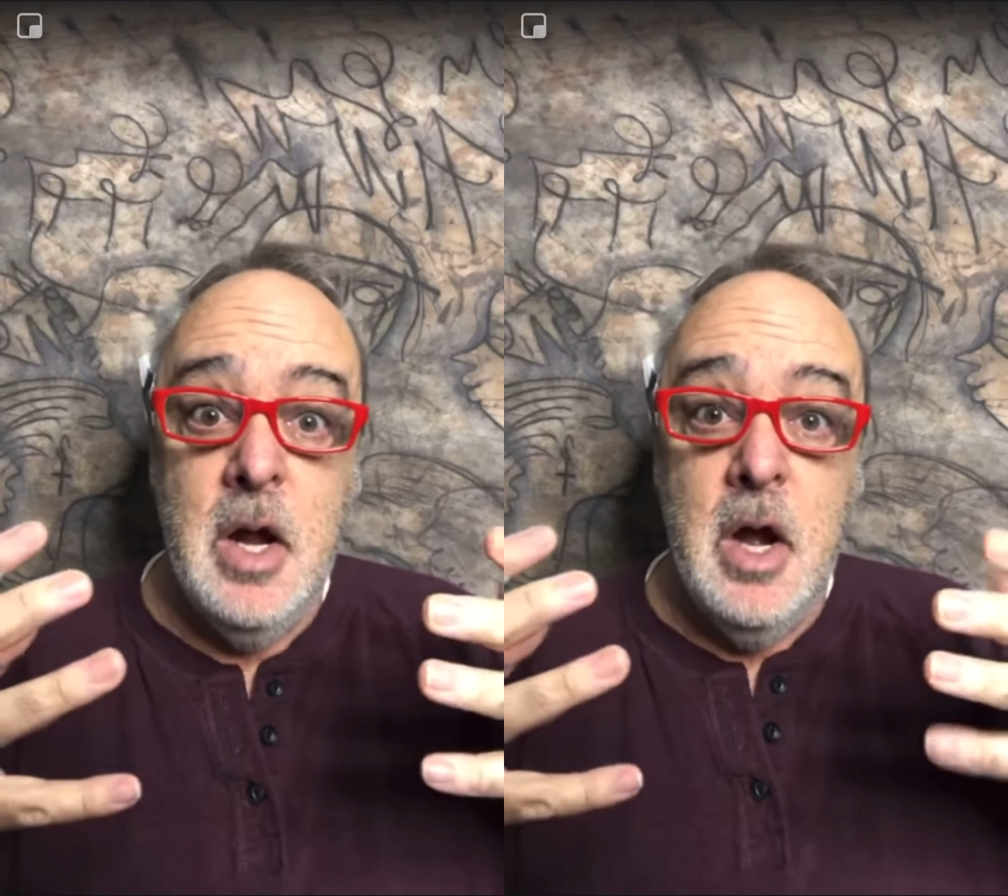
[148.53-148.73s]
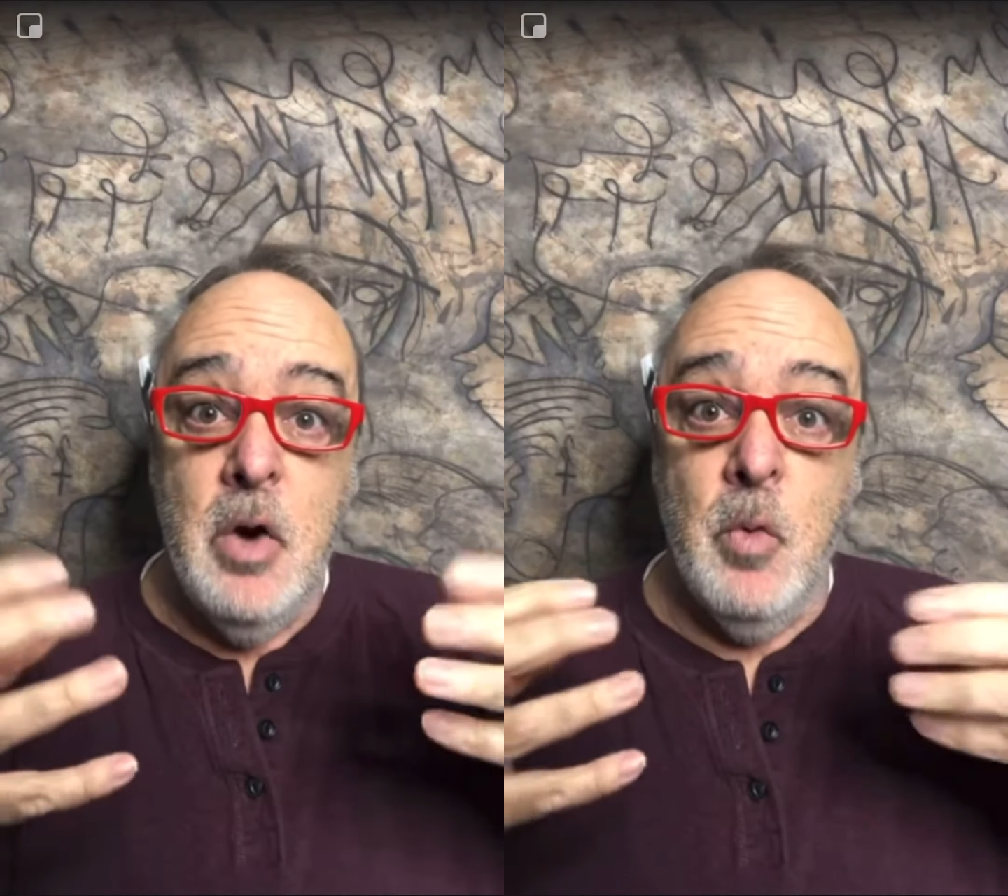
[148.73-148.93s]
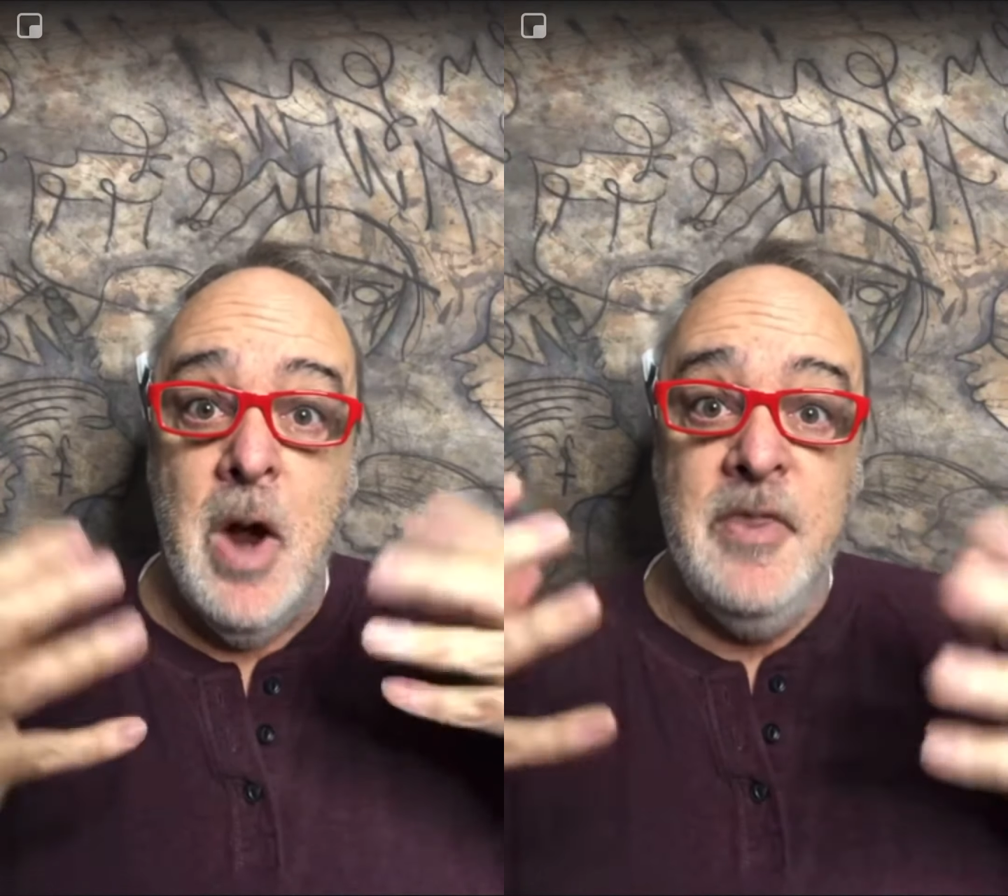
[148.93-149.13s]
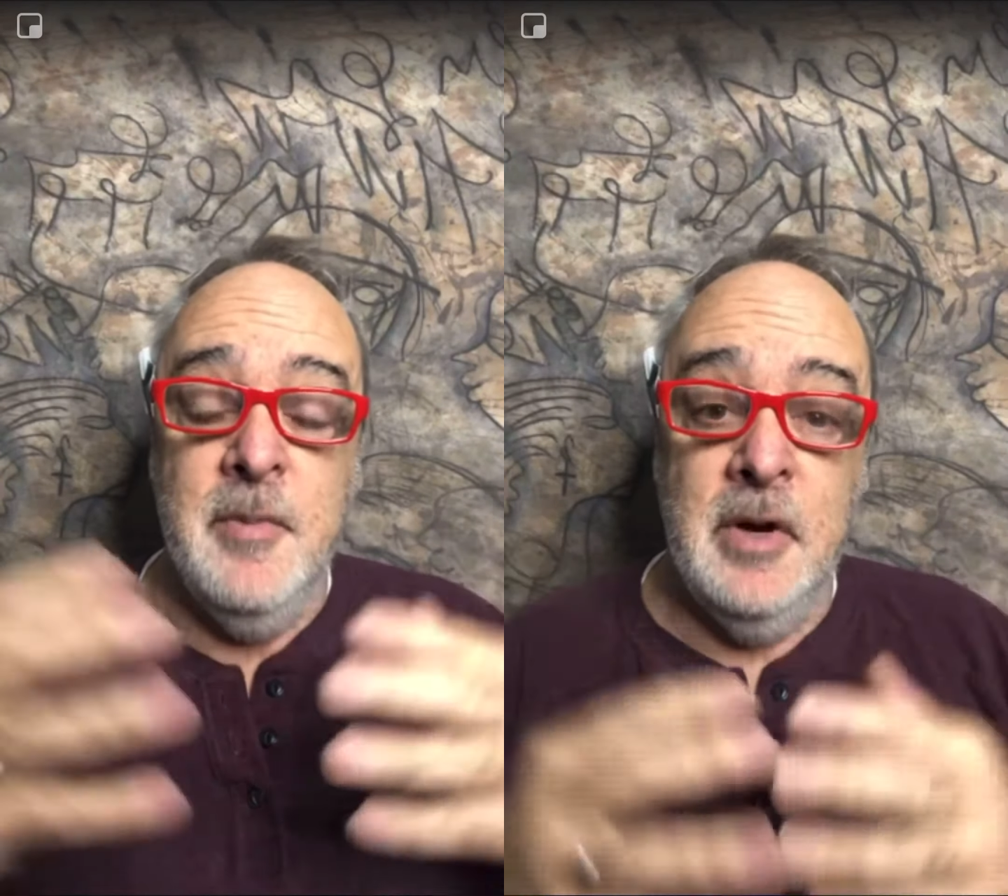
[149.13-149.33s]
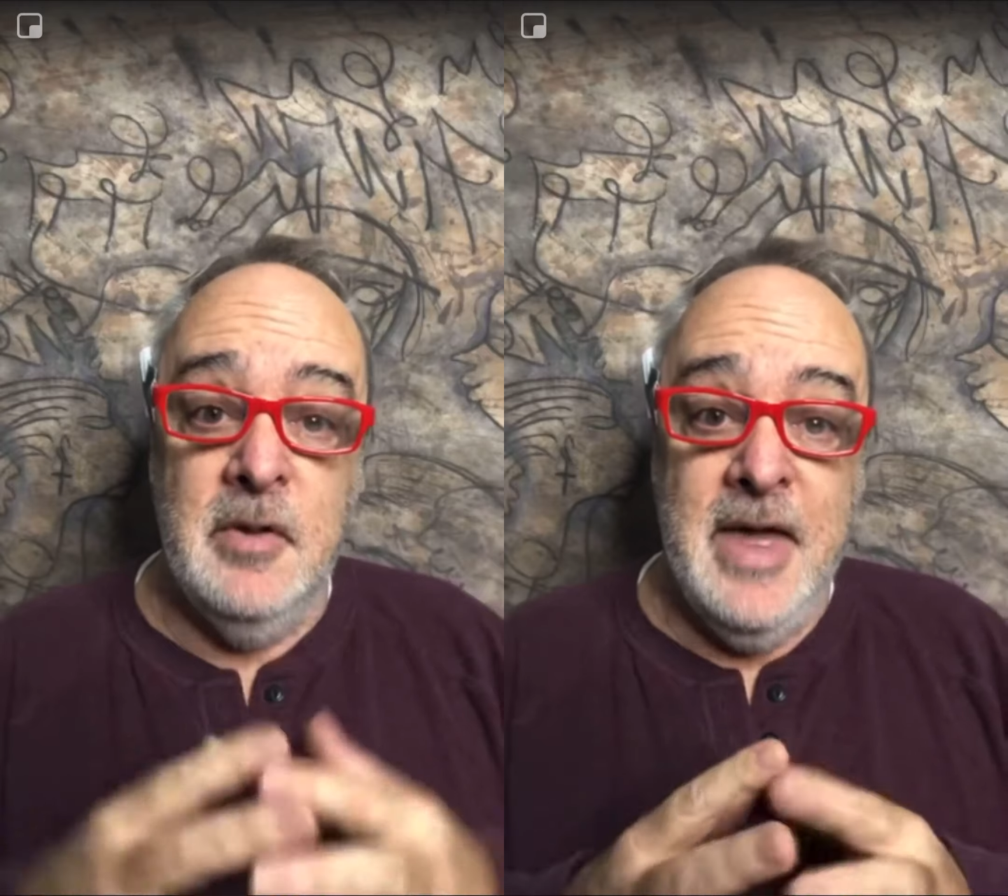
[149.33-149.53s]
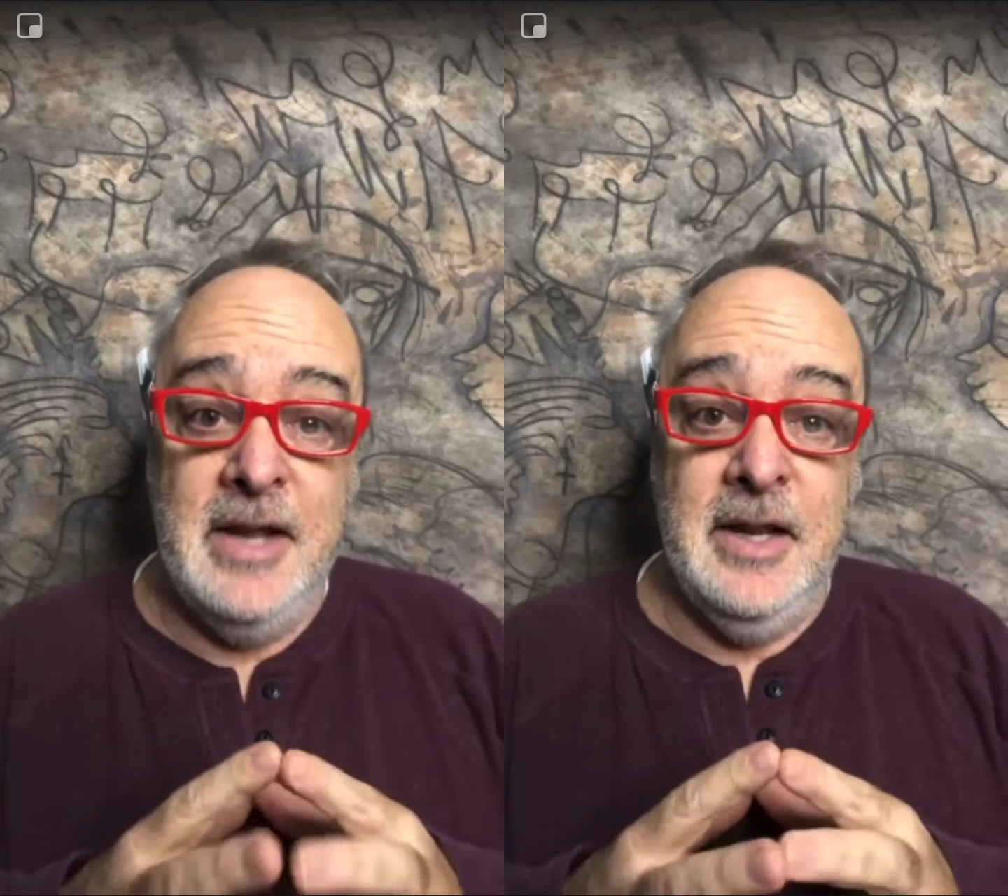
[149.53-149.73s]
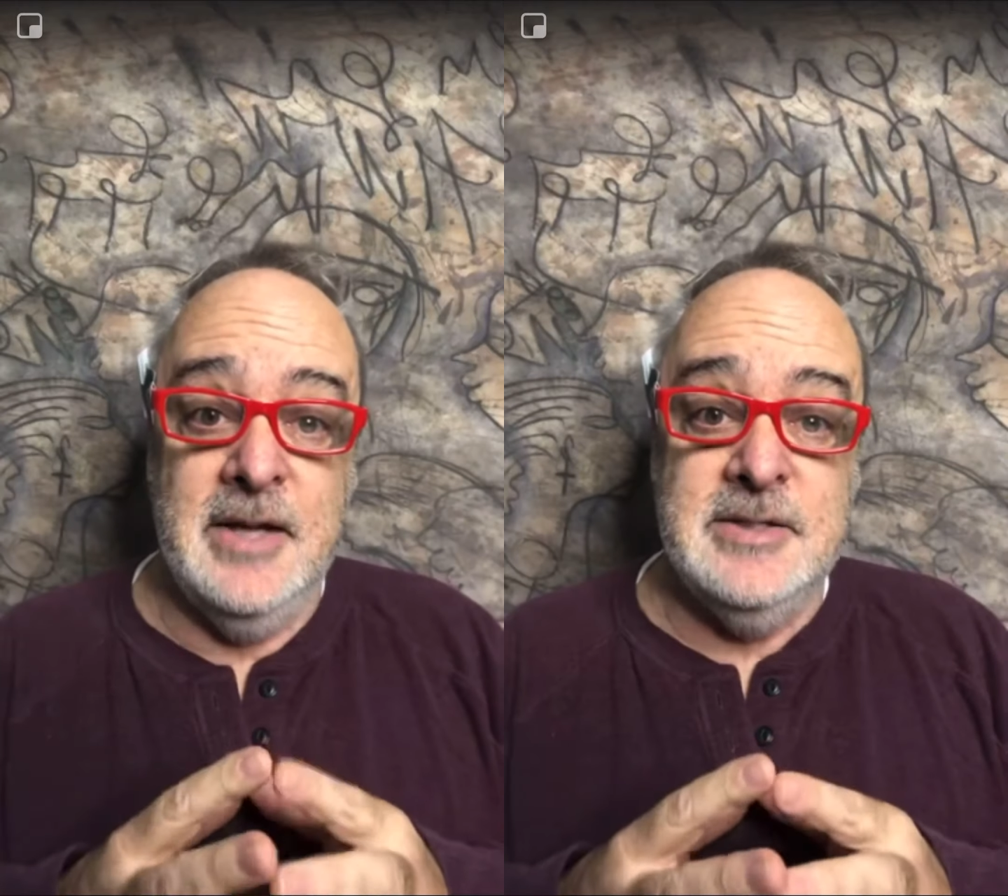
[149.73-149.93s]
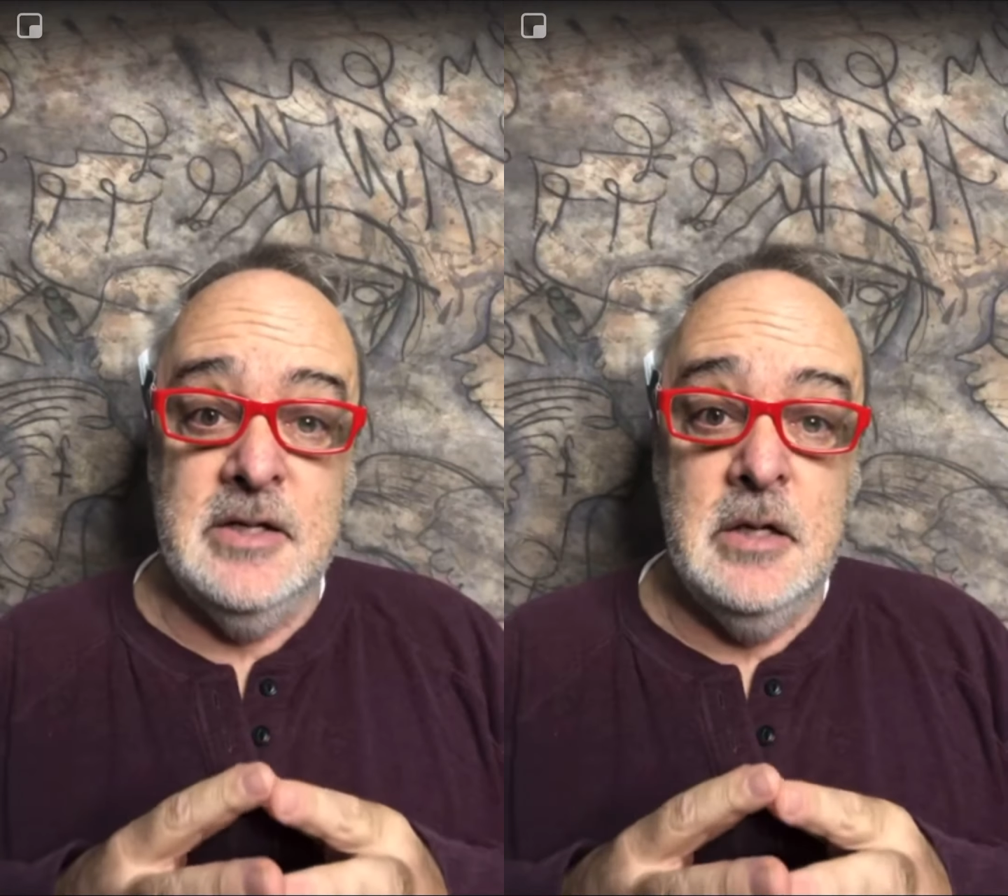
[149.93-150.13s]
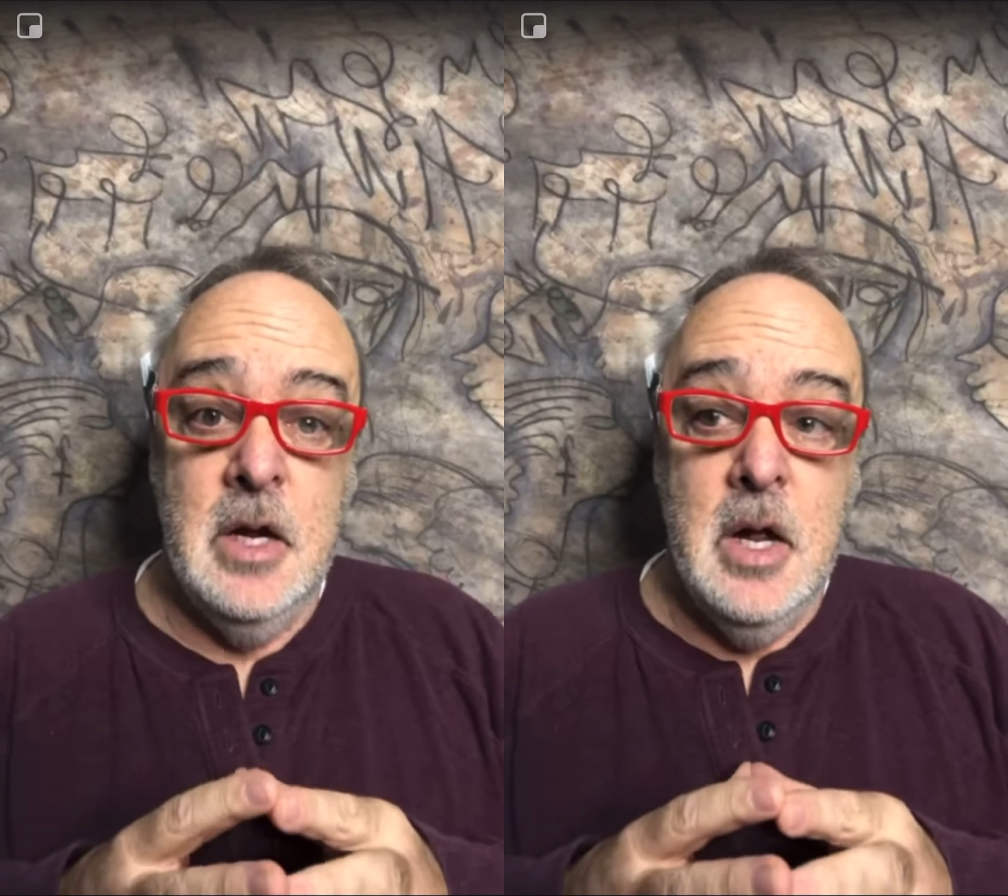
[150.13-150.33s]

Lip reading: right in the middle of that lesson